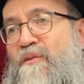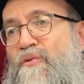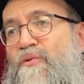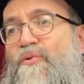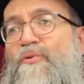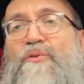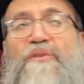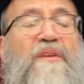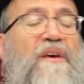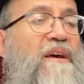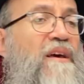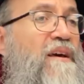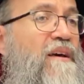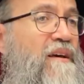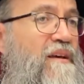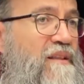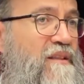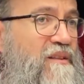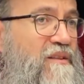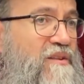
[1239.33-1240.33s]
to
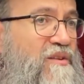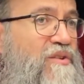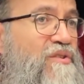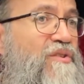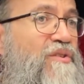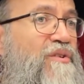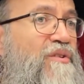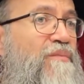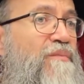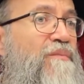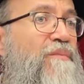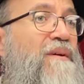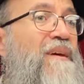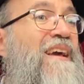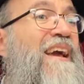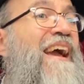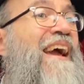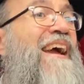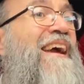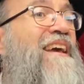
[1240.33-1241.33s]
the term
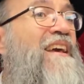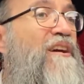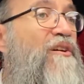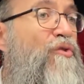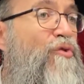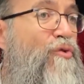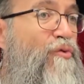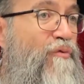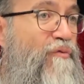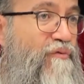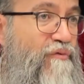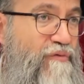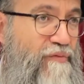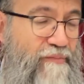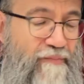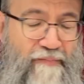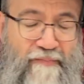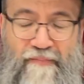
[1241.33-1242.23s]
Eruv.